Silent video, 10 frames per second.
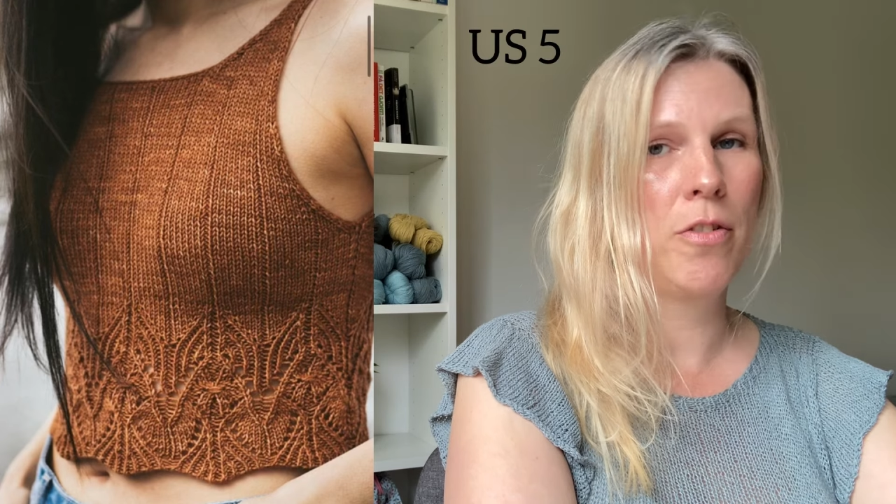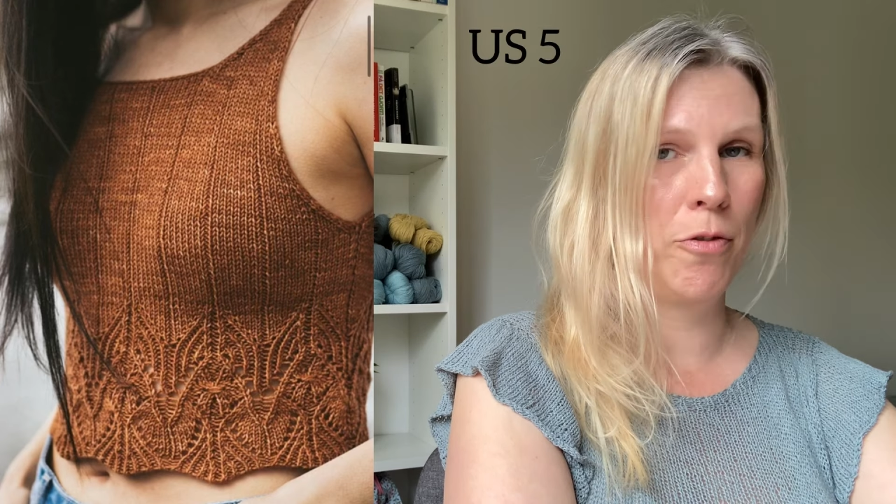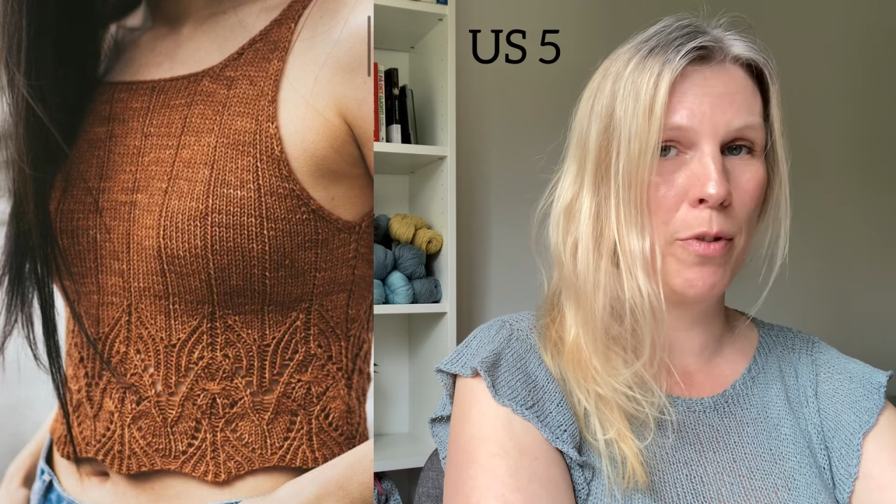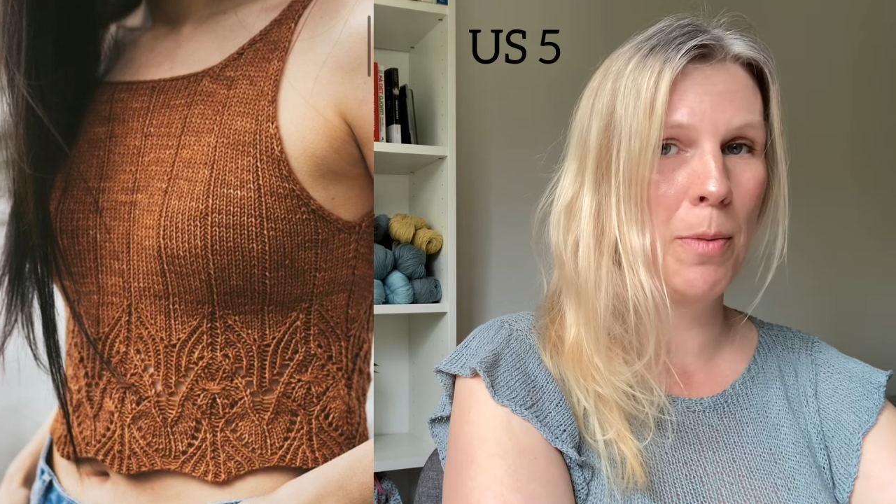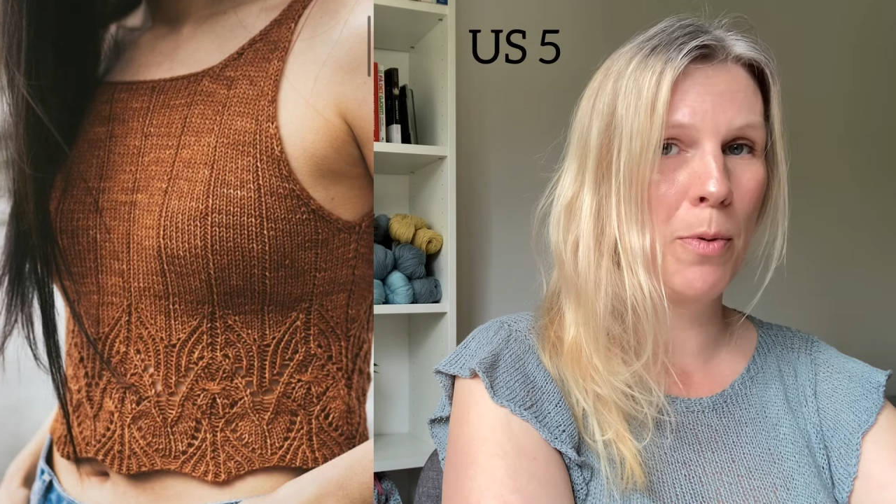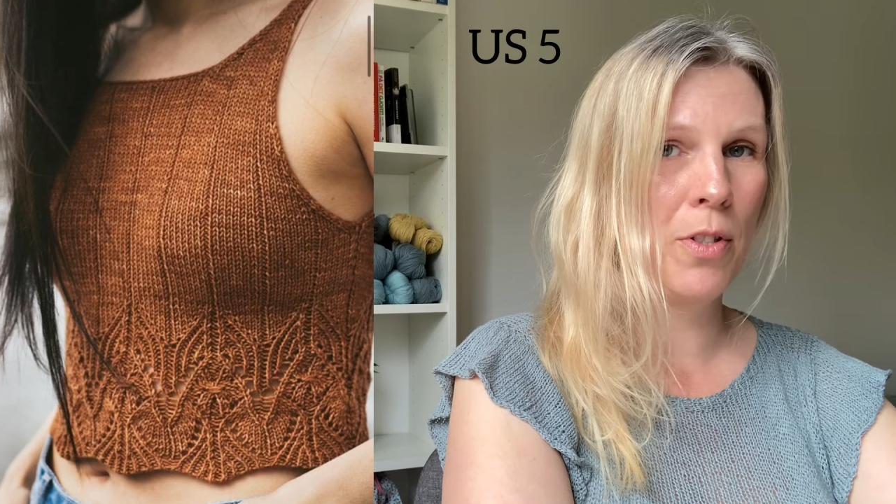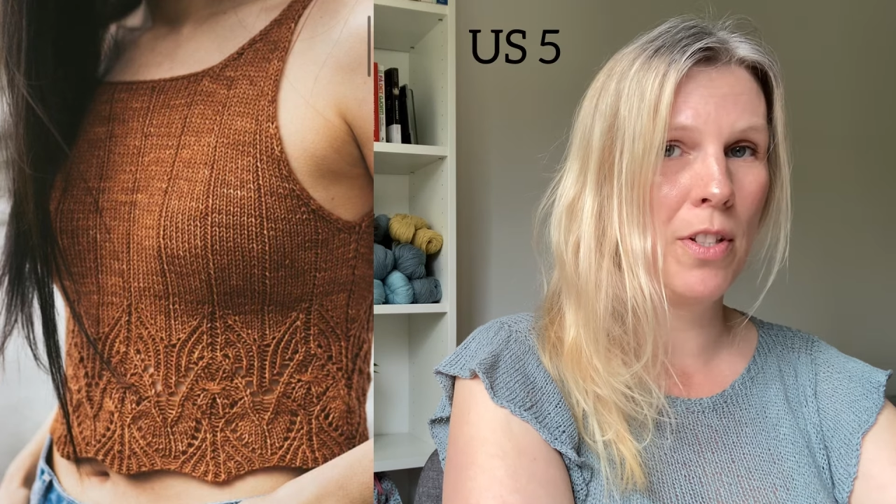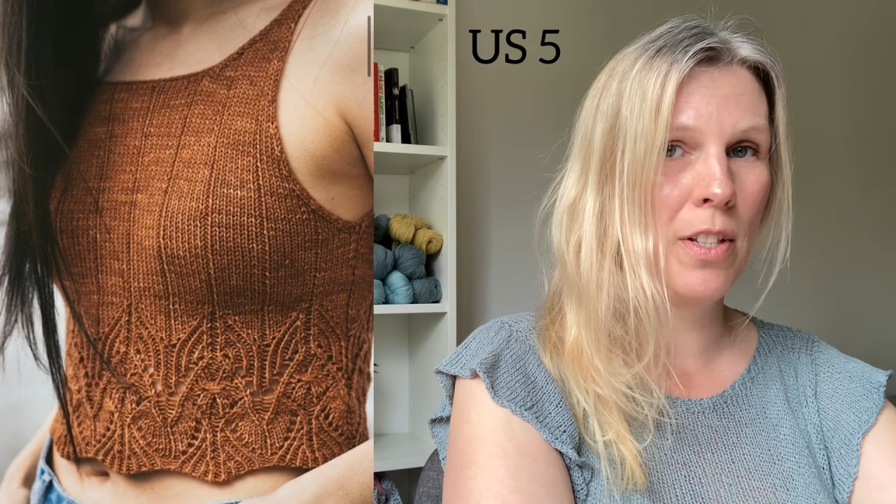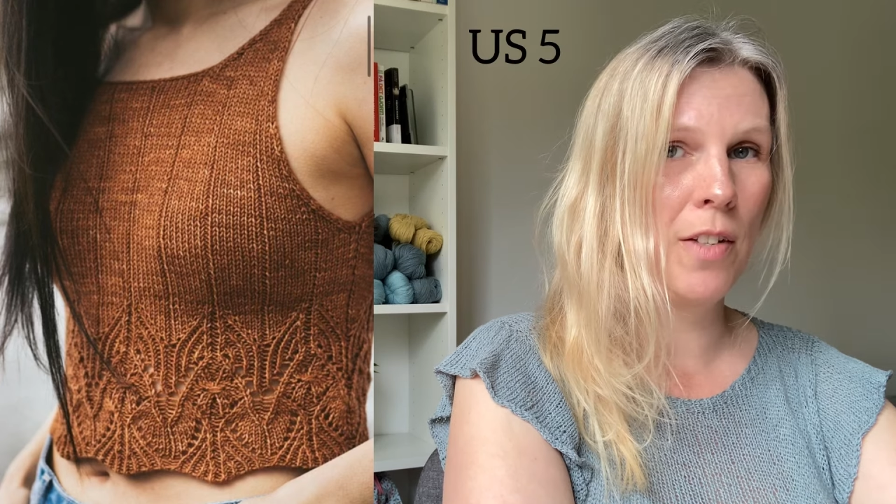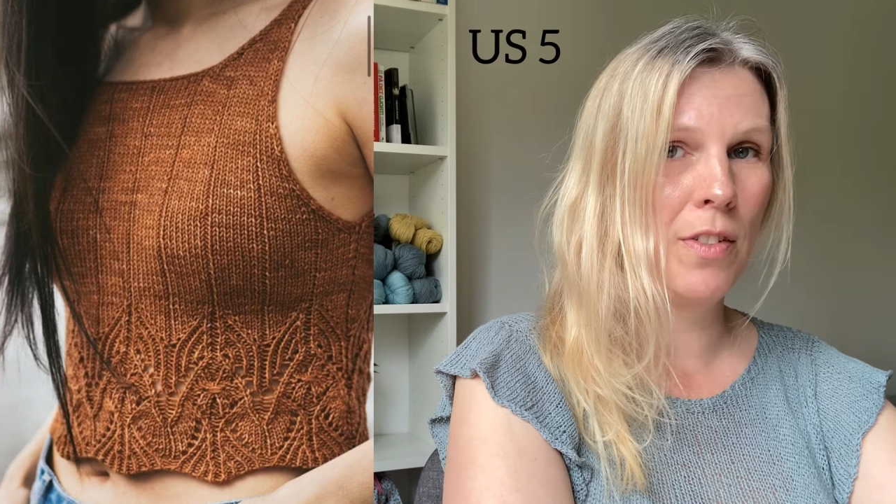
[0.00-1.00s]

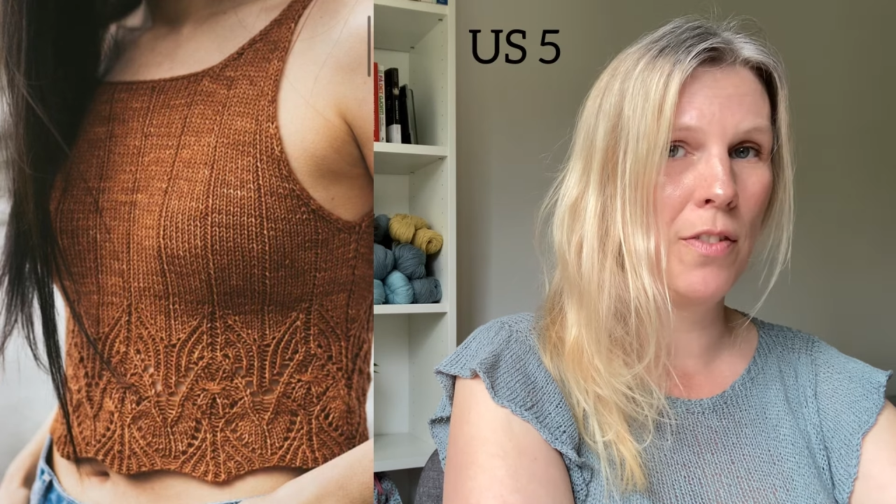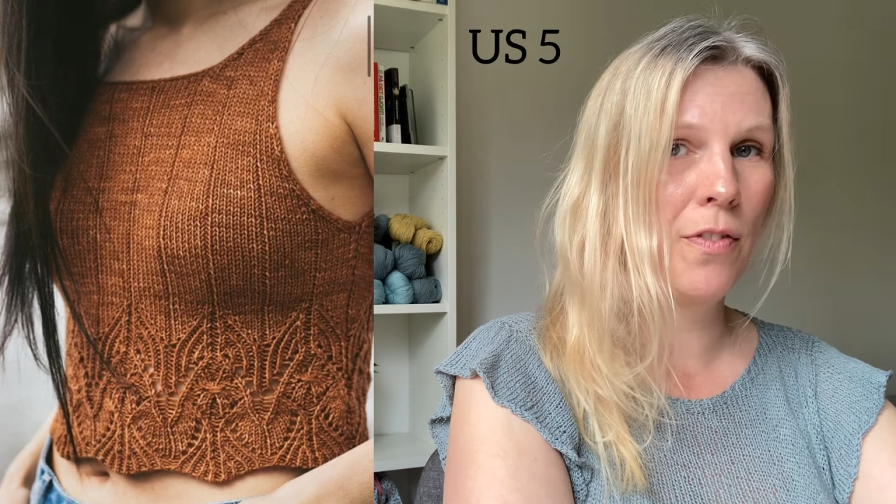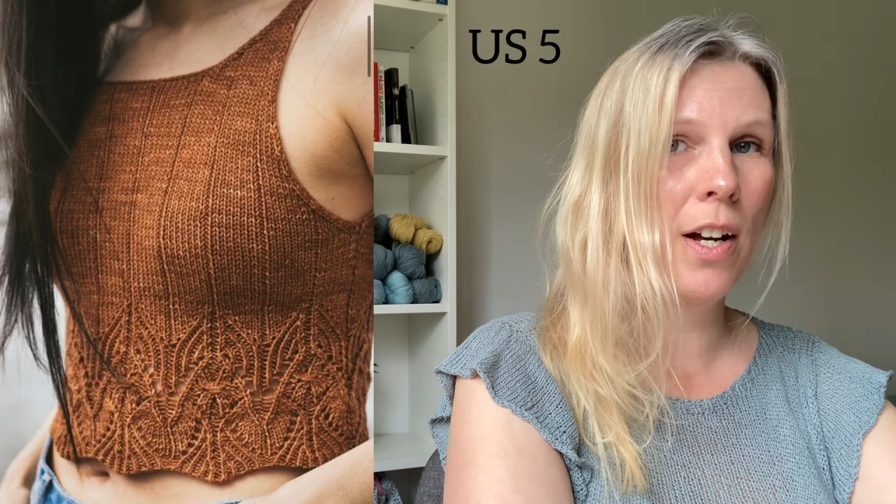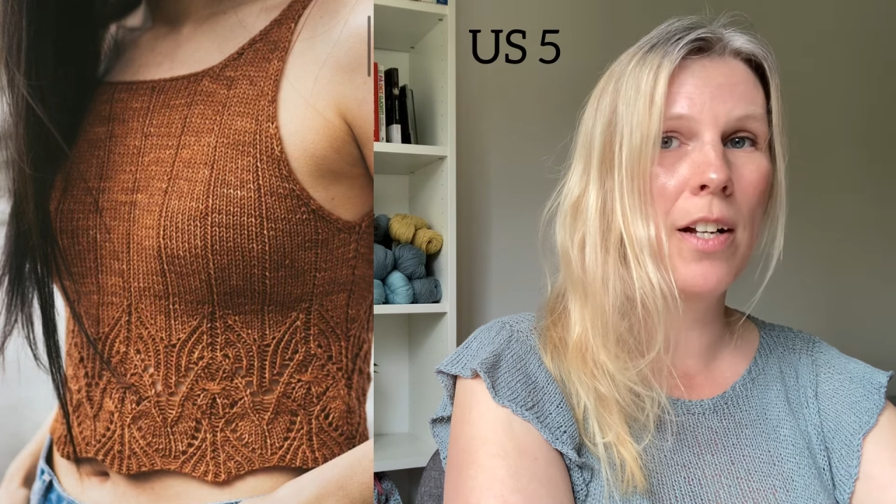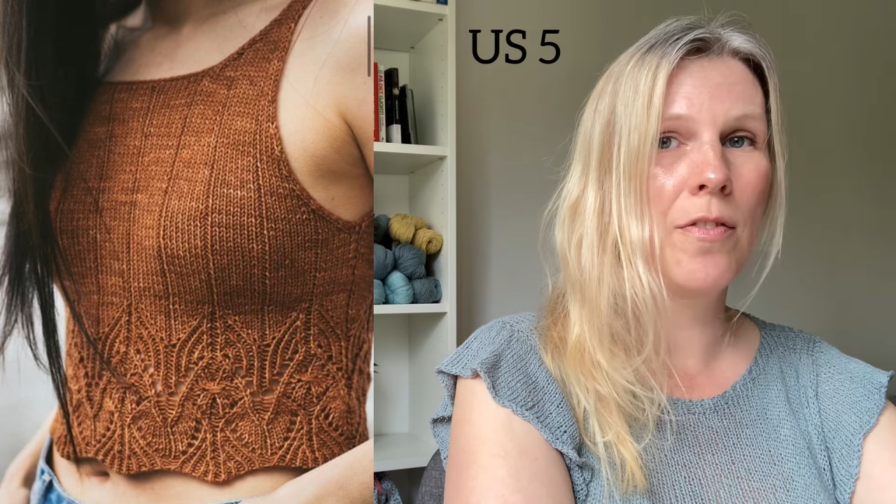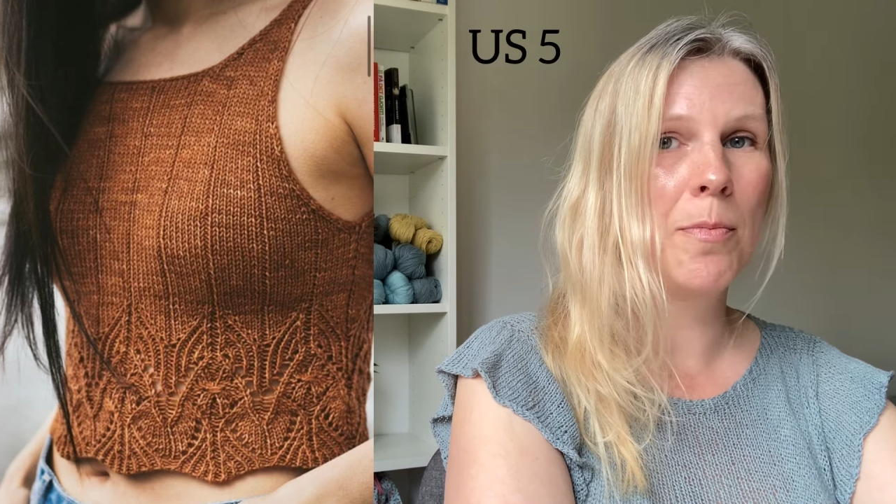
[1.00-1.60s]
3.75